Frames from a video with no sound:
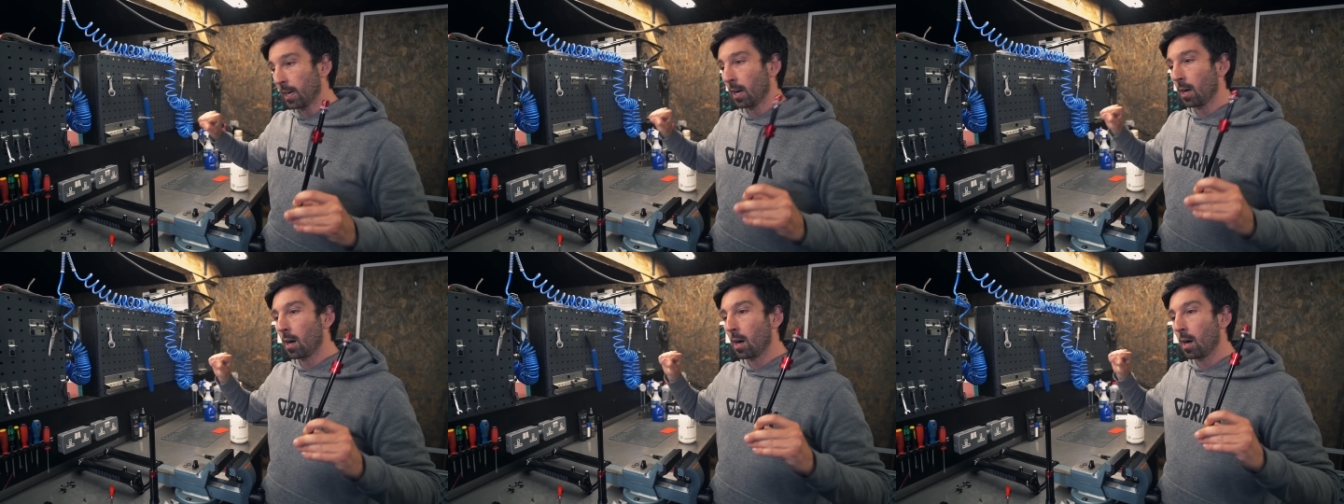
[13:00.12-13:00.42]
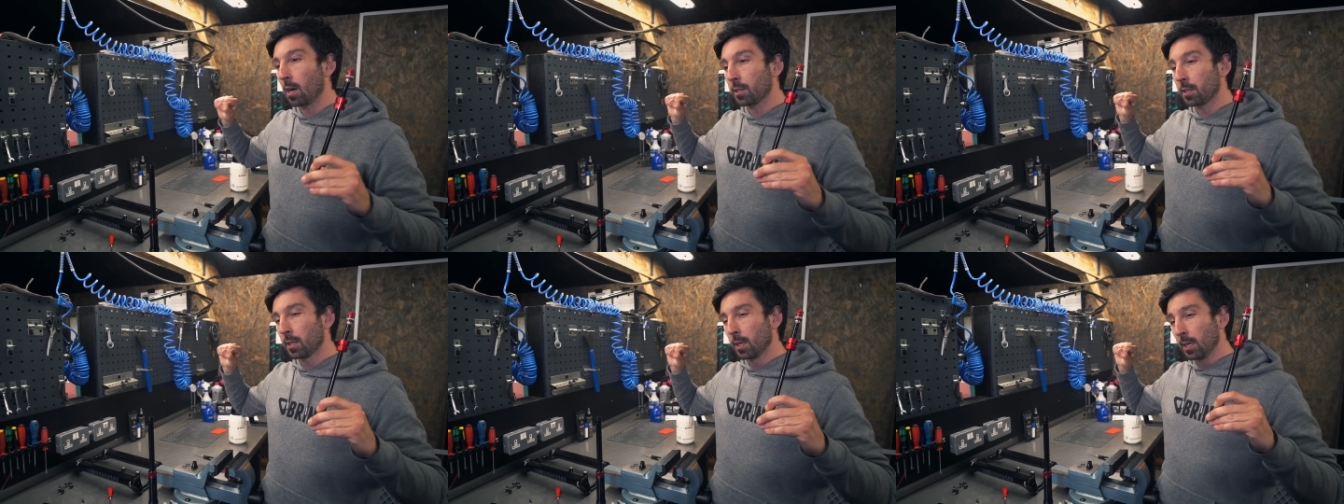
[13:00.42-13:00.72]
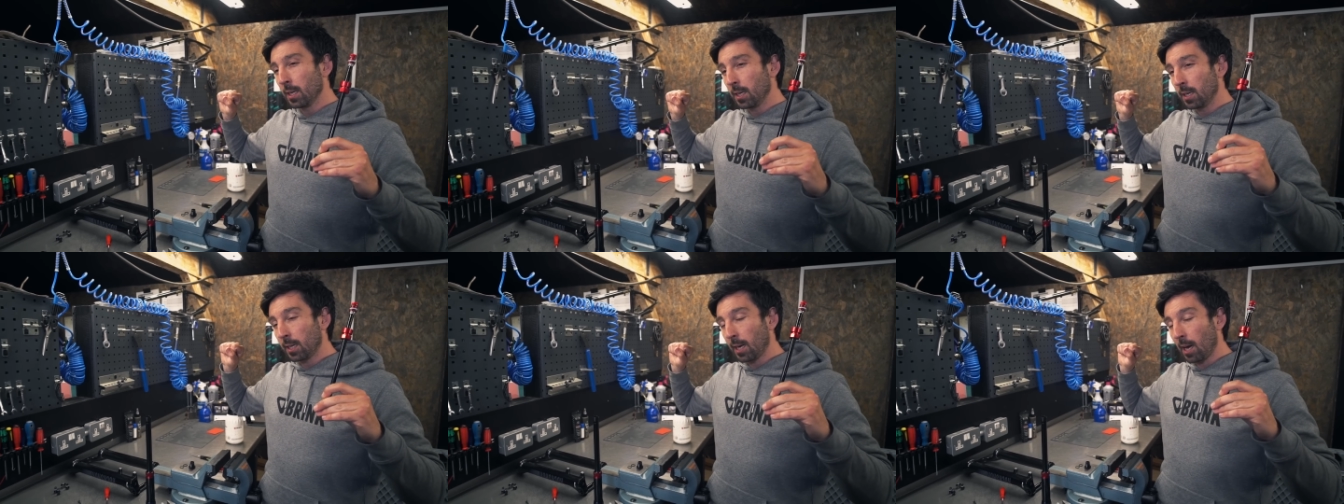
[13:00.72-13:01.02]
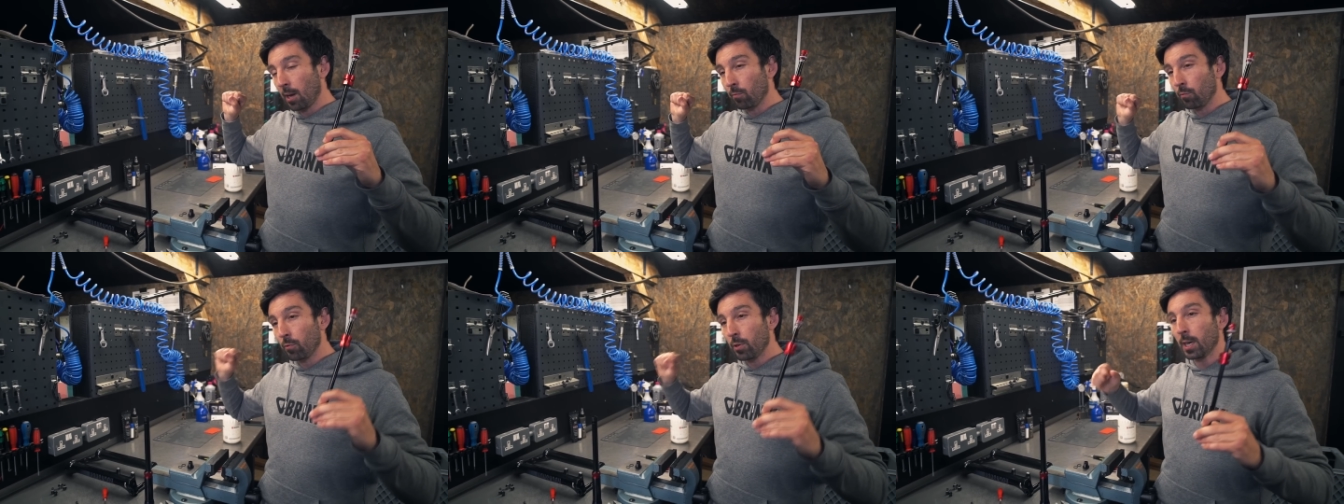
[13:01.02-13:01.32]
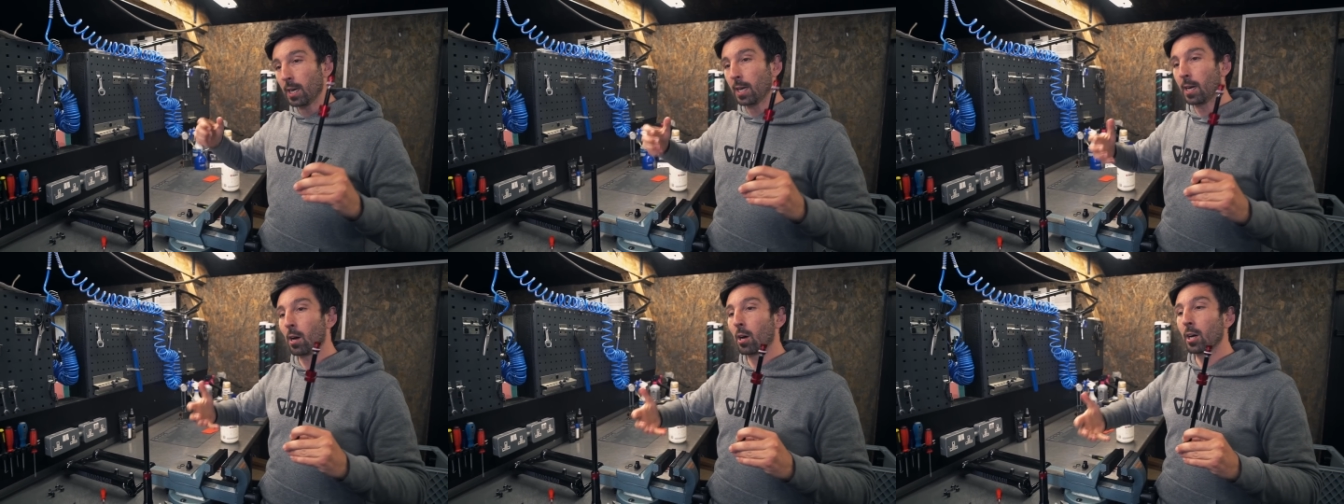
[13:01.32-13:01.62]
hard, you're getting
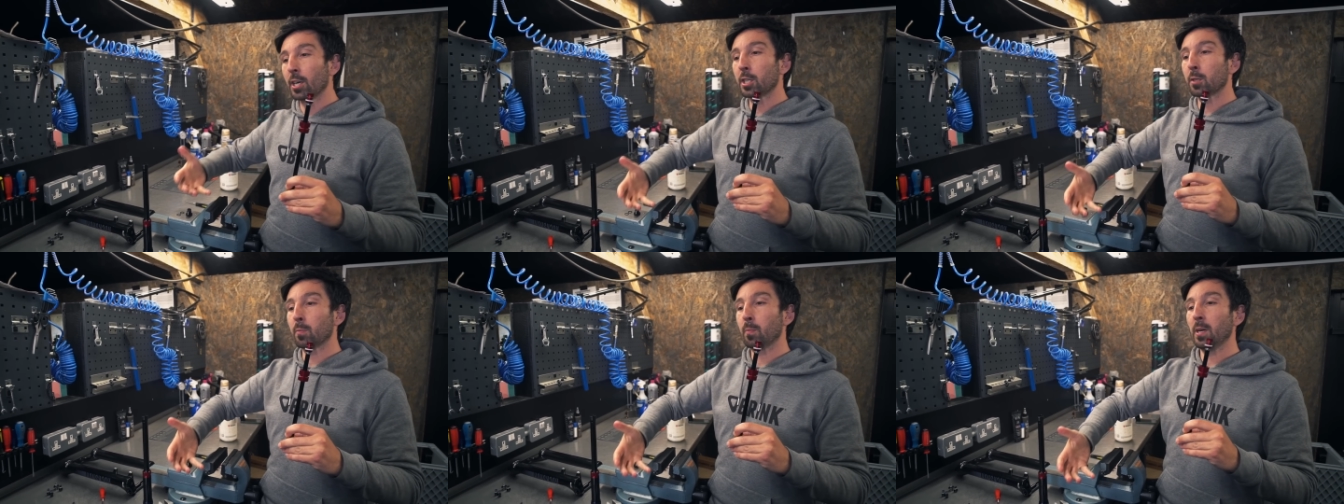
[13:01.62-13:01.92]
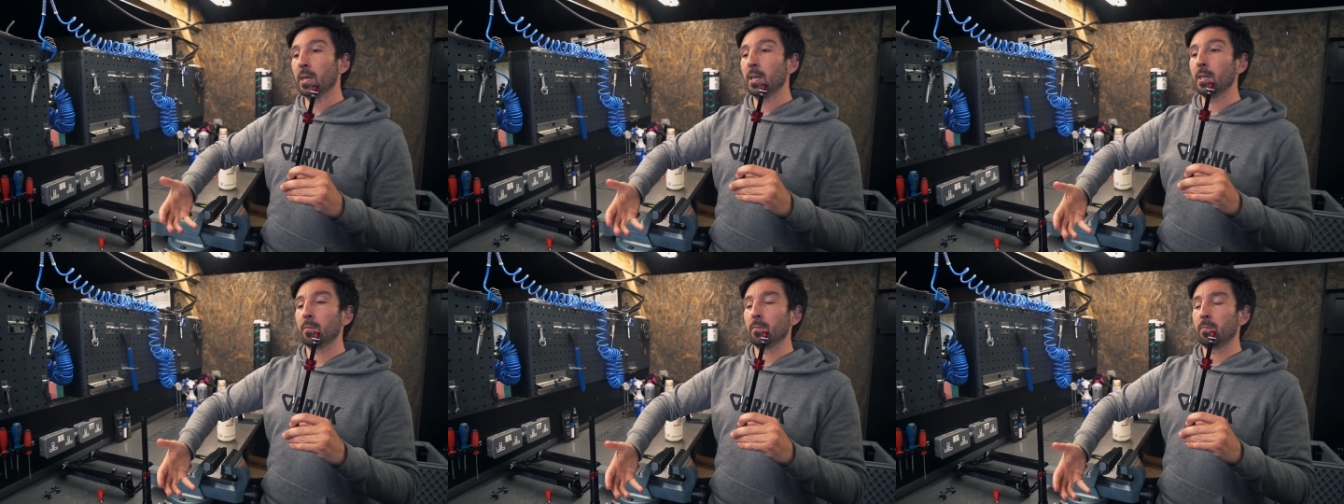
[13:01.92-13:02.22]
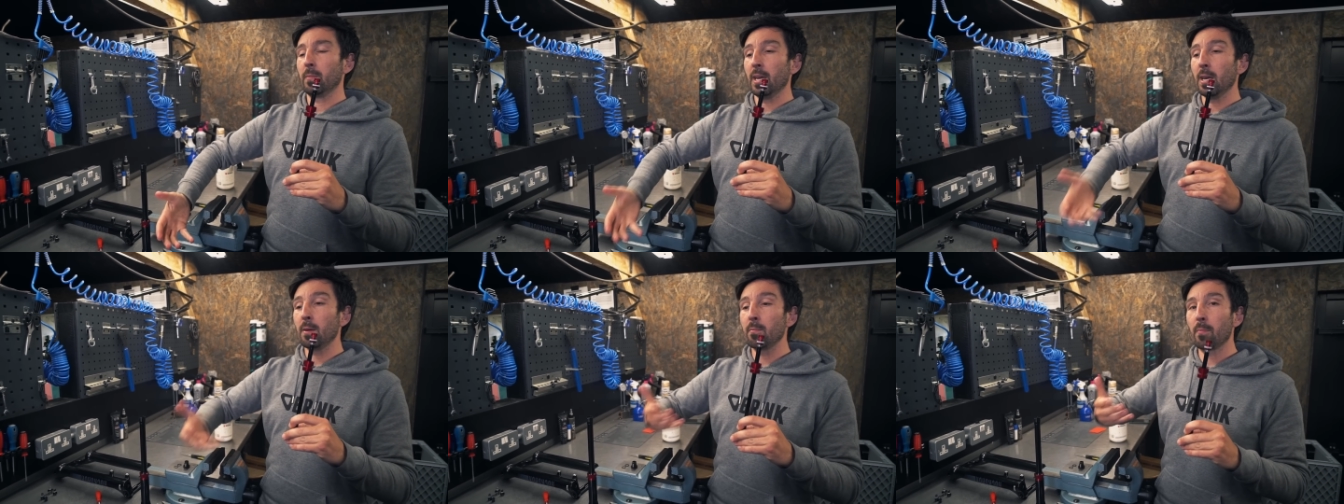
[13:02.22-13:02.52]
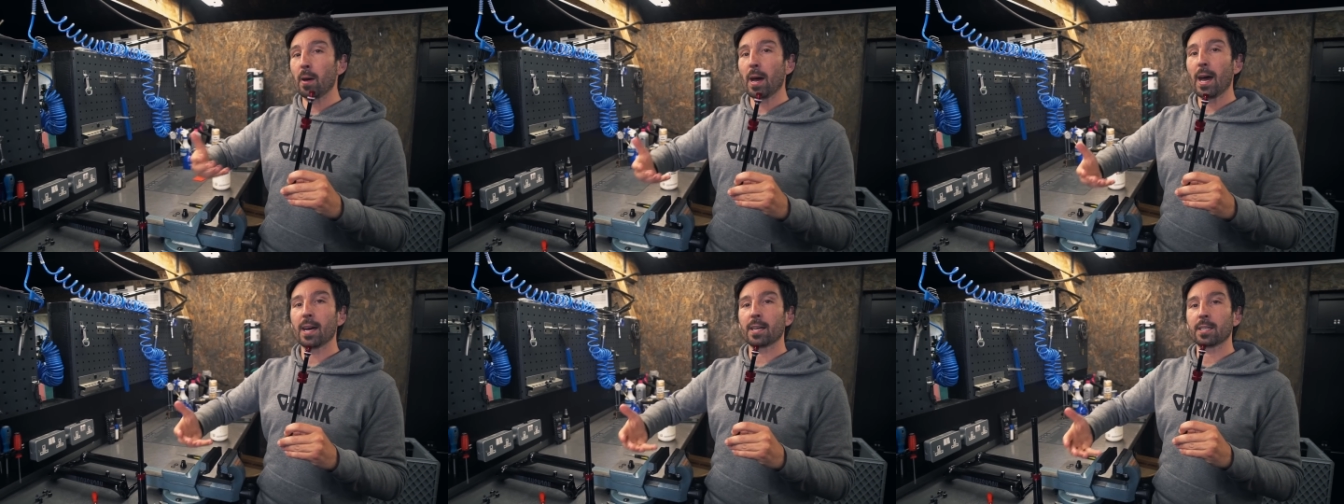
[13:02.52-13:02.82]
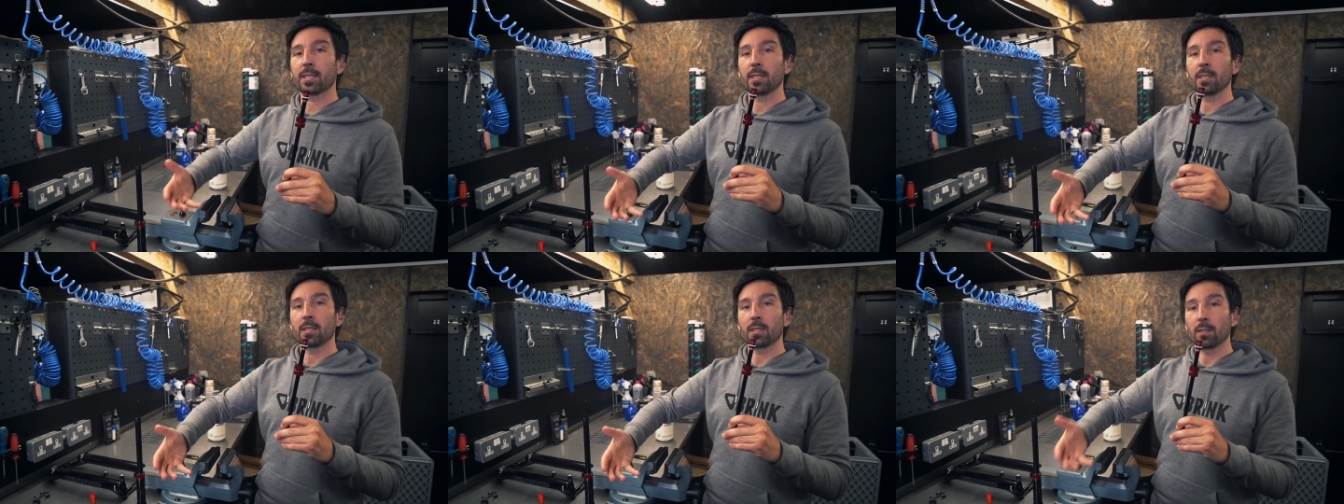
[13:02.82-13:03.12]
really high speed
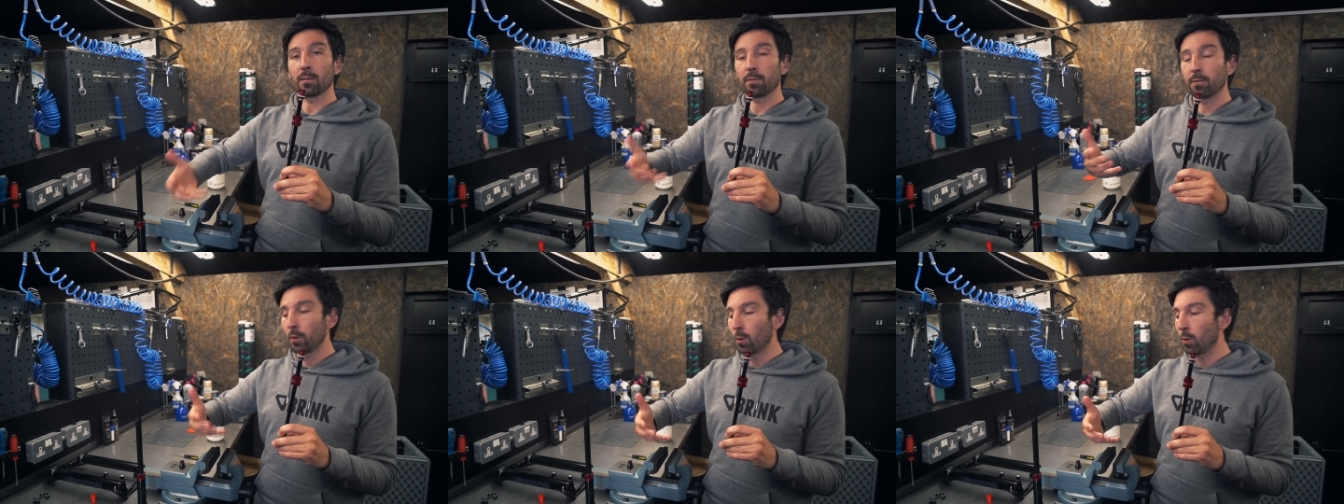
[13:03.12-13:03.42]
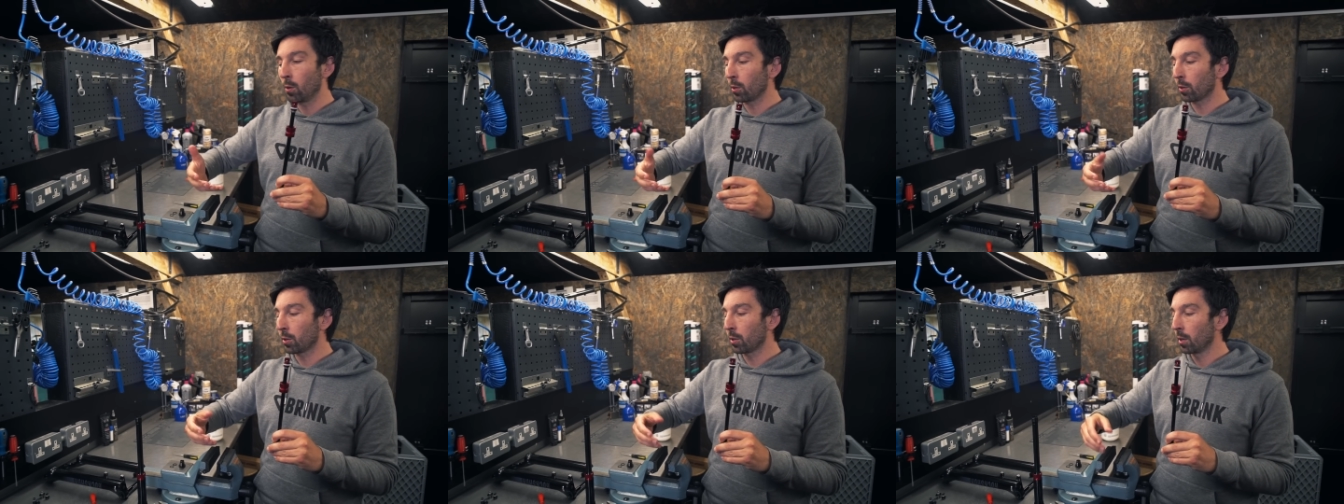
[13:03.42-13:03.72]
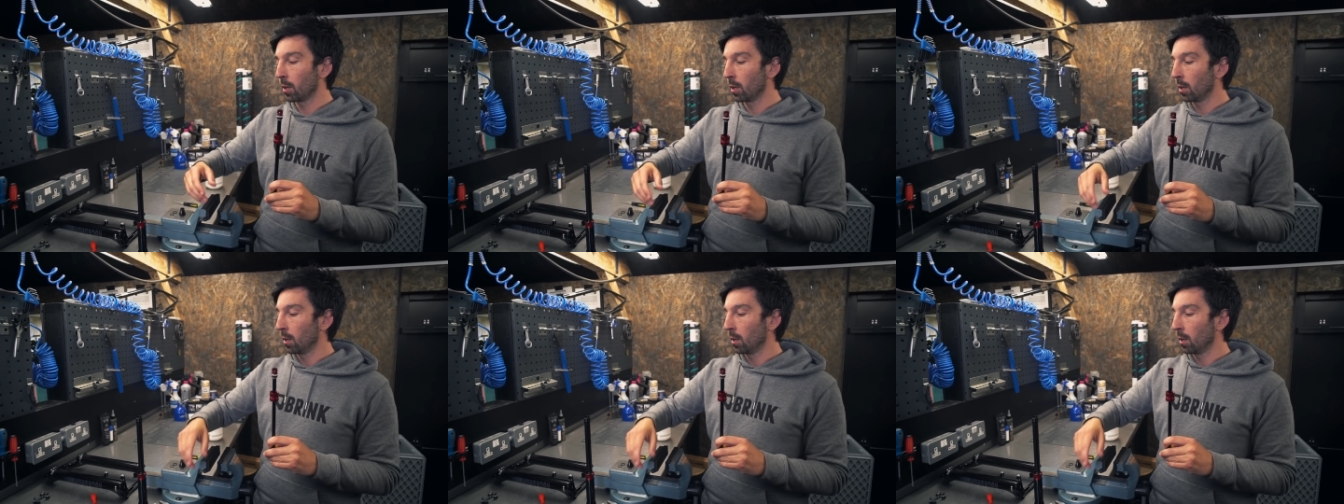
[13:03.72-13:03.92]
impacts into the fork,